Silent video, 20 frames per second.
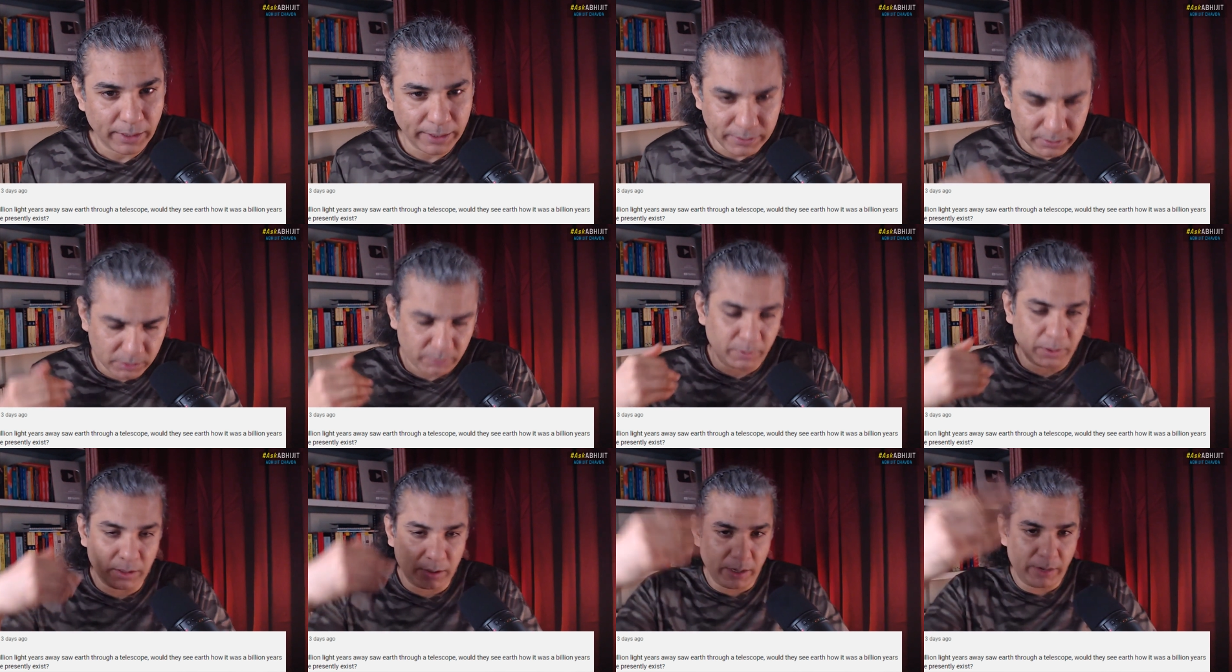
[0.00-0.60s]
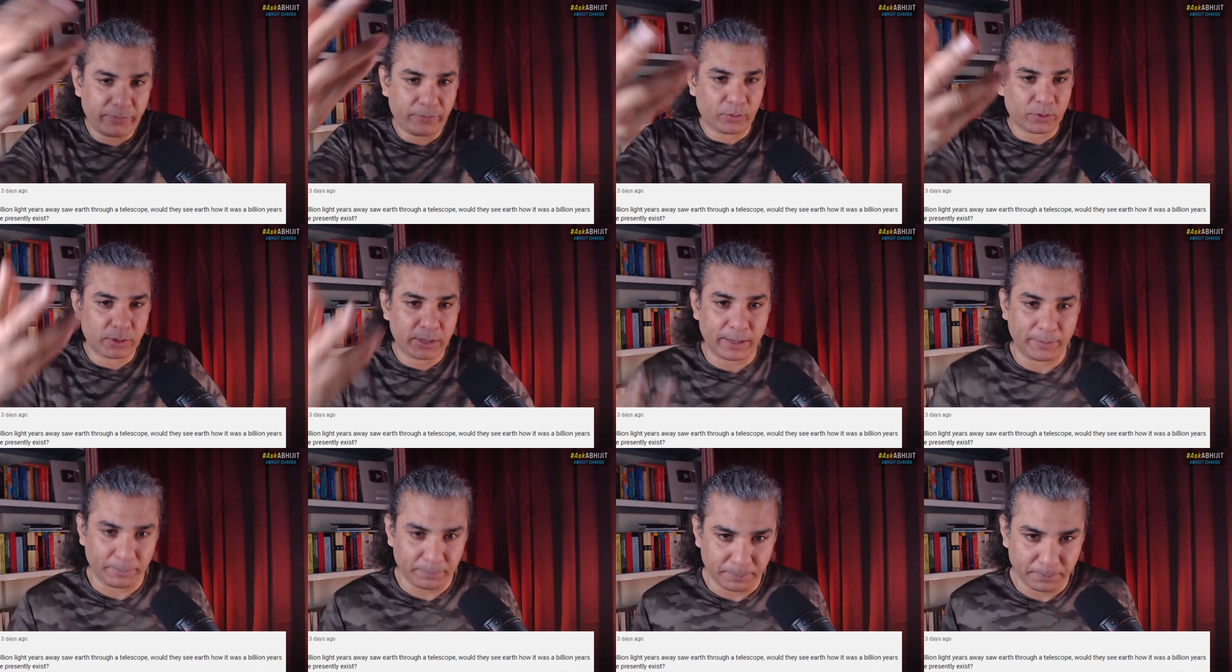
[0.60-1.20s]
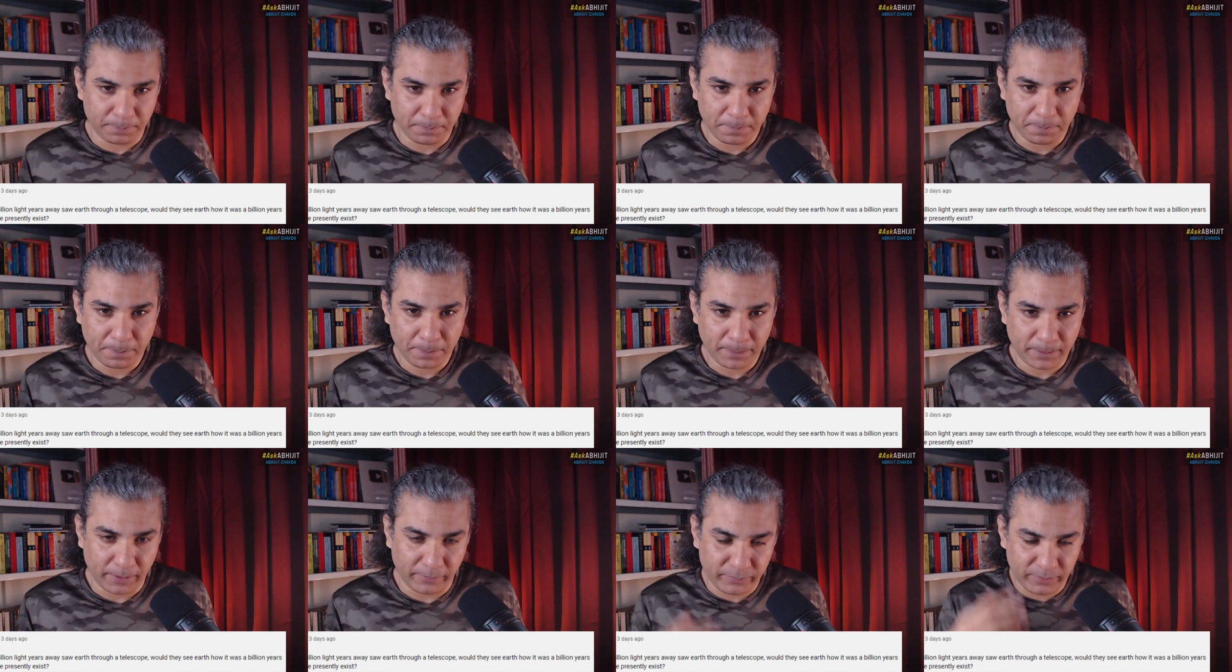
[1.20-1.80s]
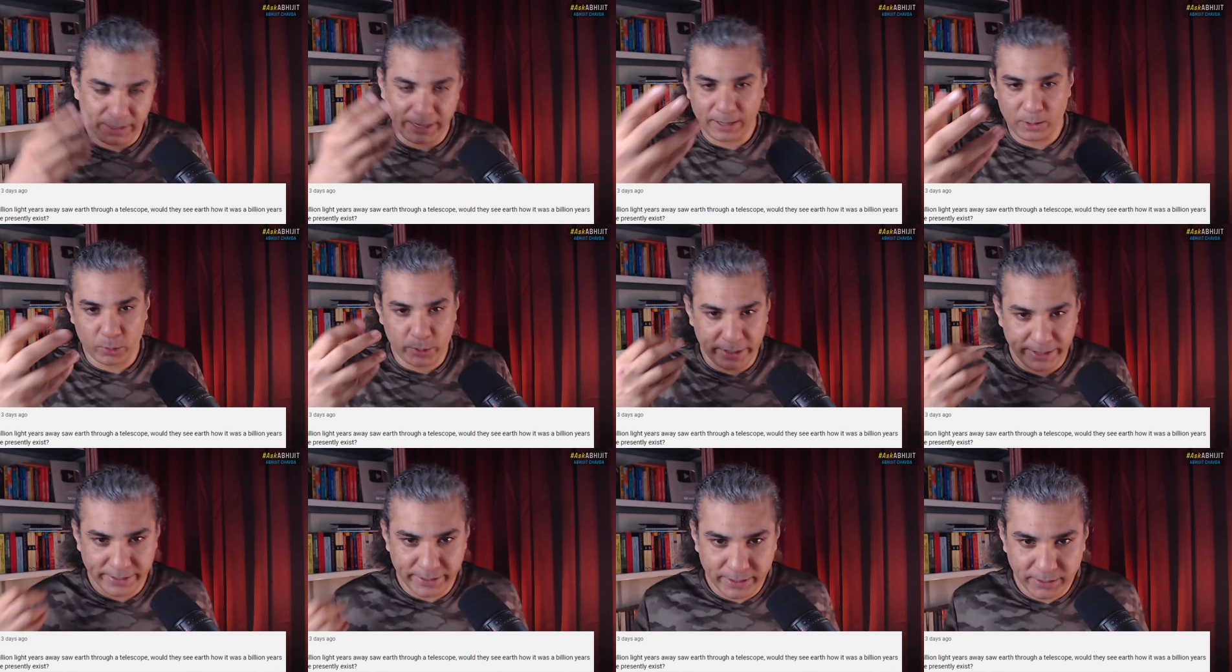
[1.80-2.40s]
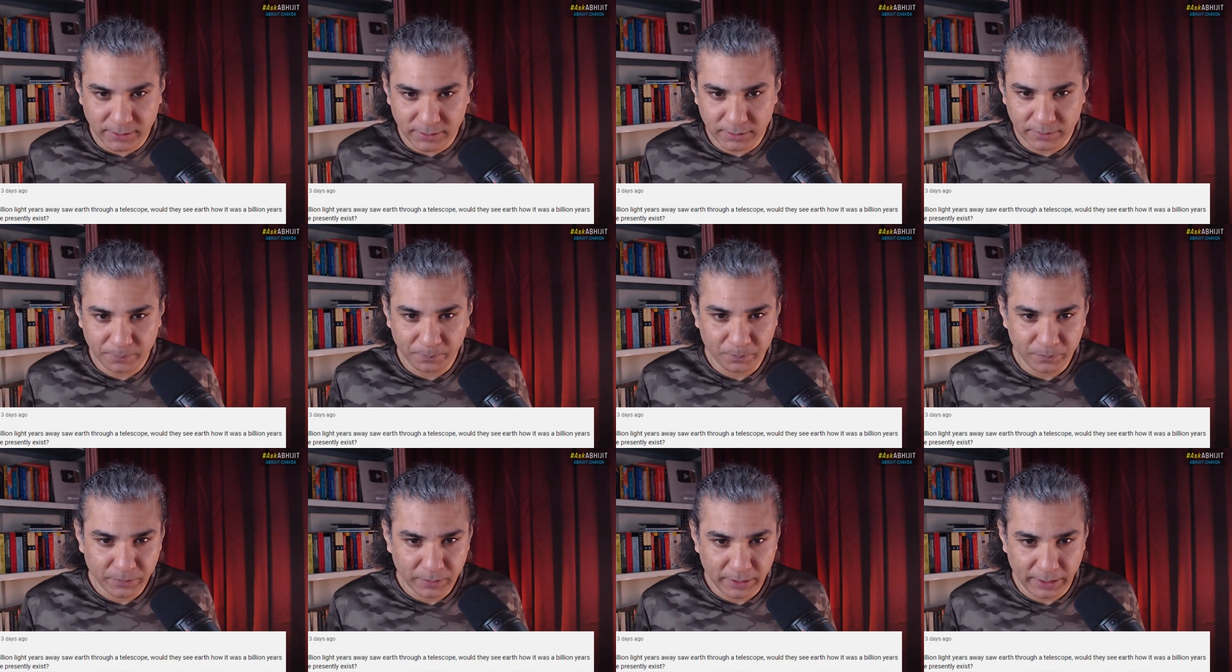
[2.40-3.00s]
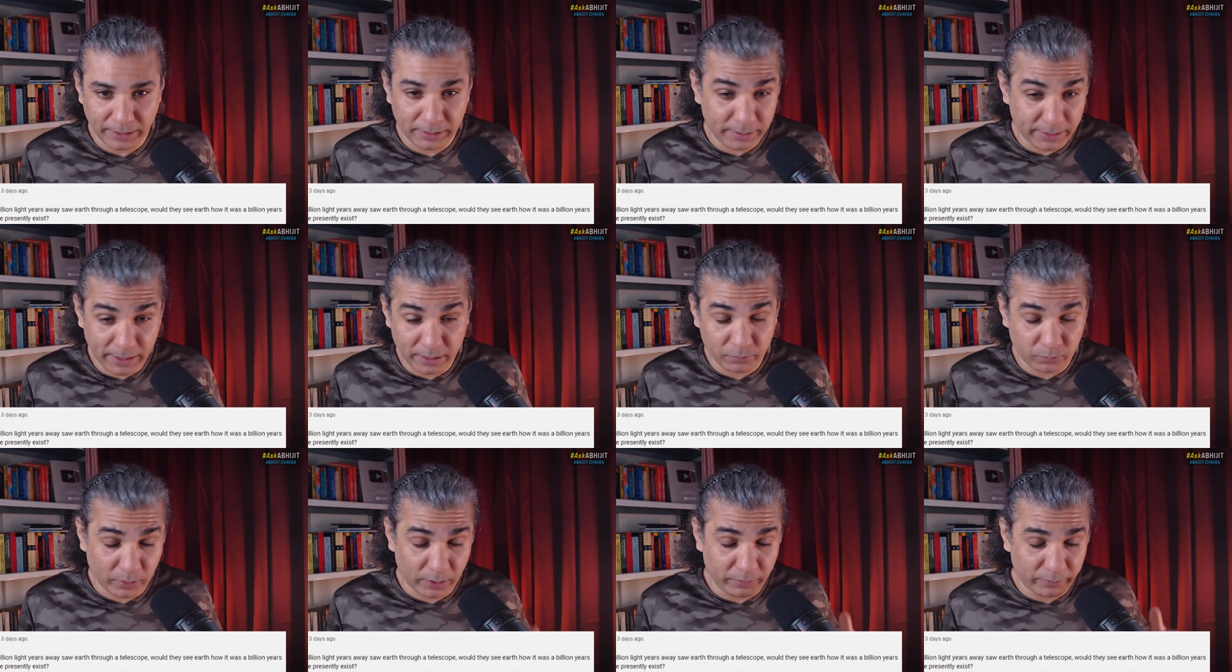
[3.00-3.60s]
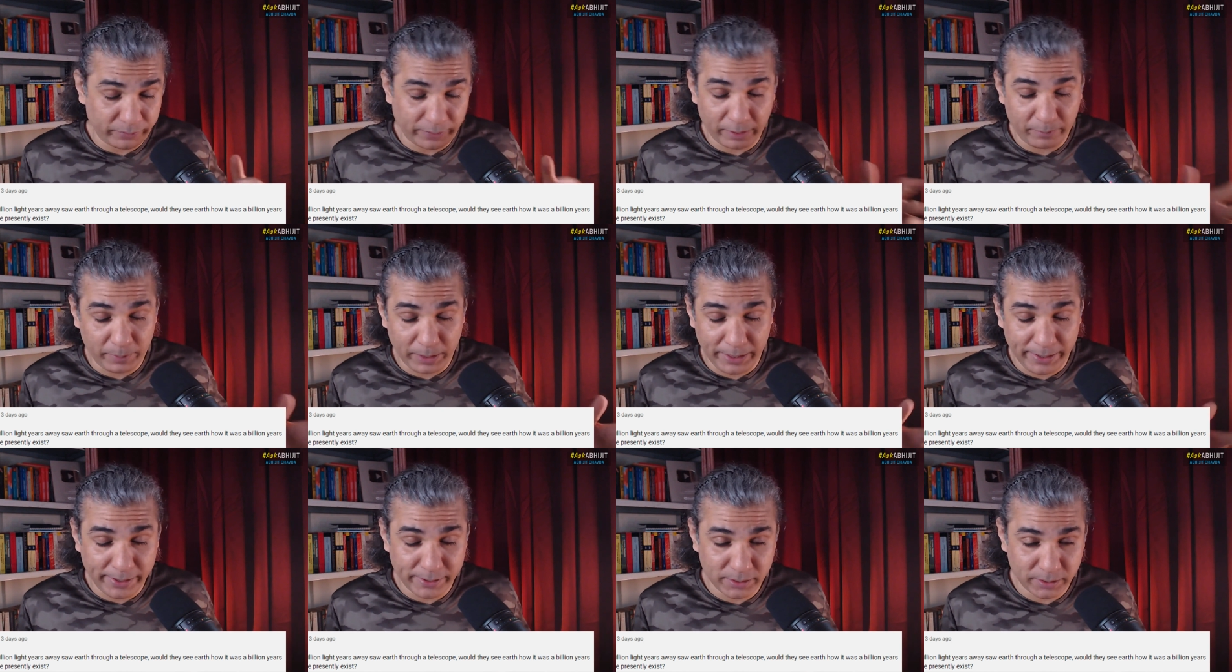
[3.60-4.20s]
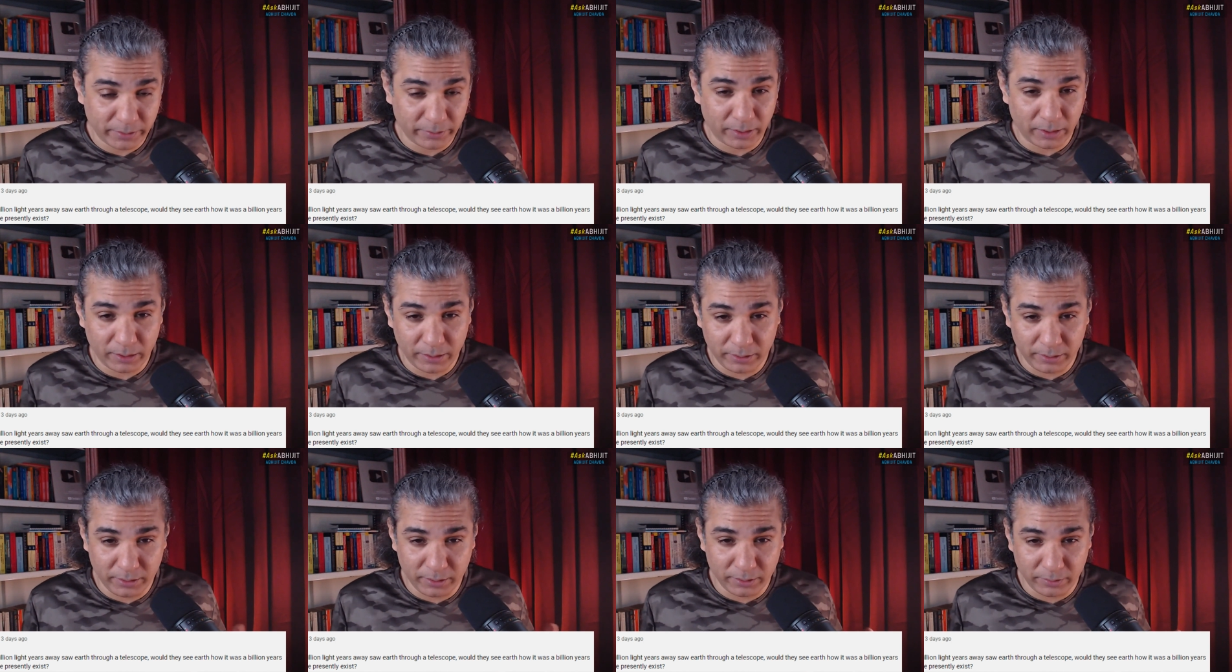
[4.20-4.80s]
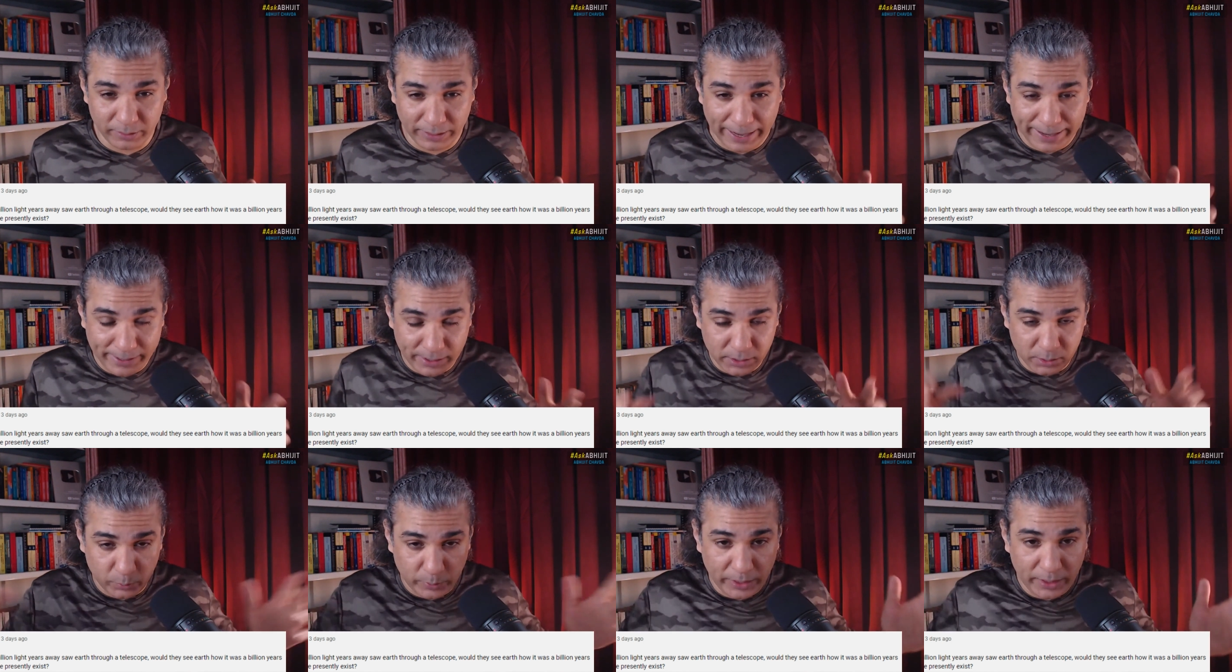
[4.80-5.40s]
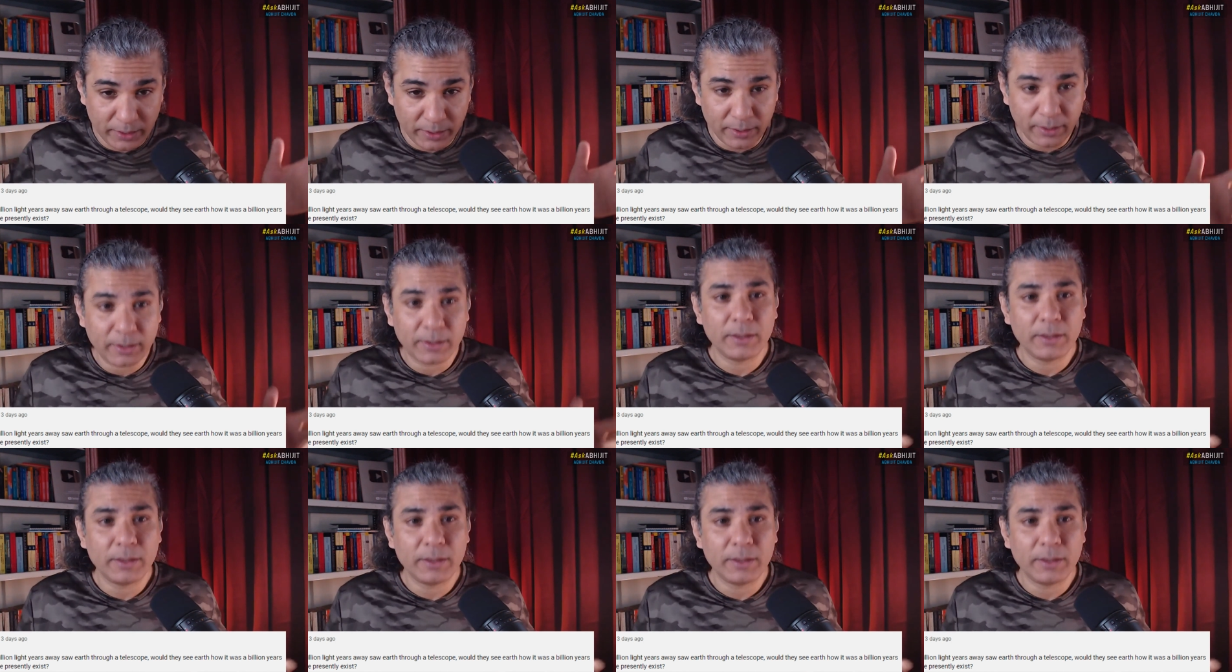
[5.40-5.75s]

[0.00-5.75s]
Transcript: And similarly for them, if they are looking at us and they are 1 5 billion years ago, uh, light years away,